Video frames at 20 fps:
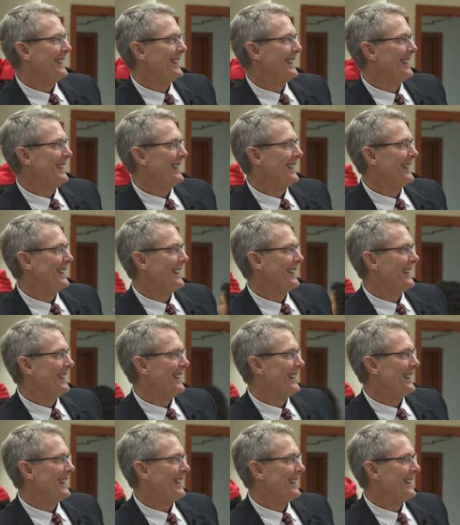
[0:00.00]

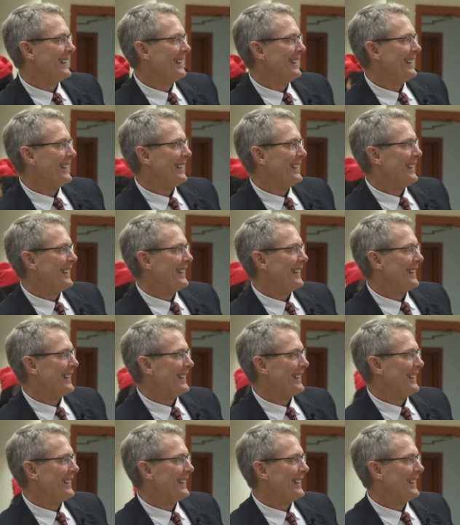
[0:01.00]

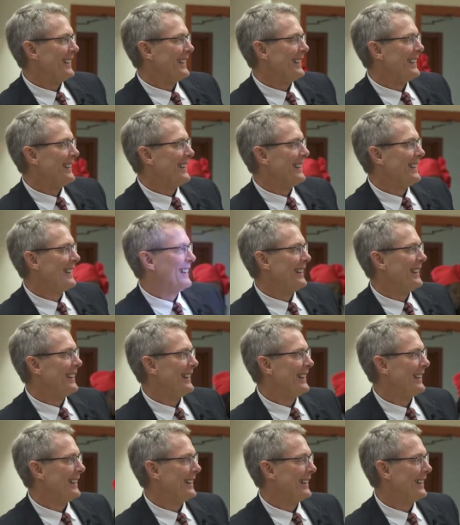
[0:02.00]

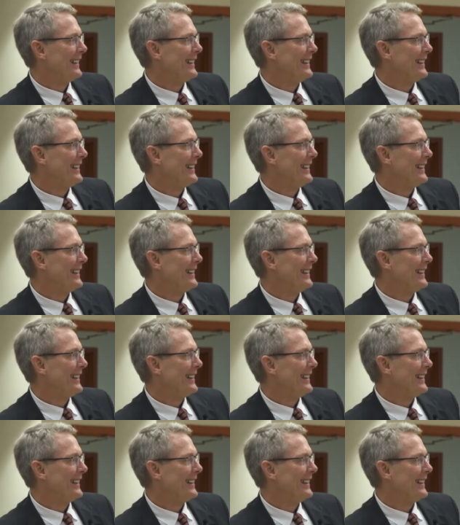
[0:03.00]
[no speech]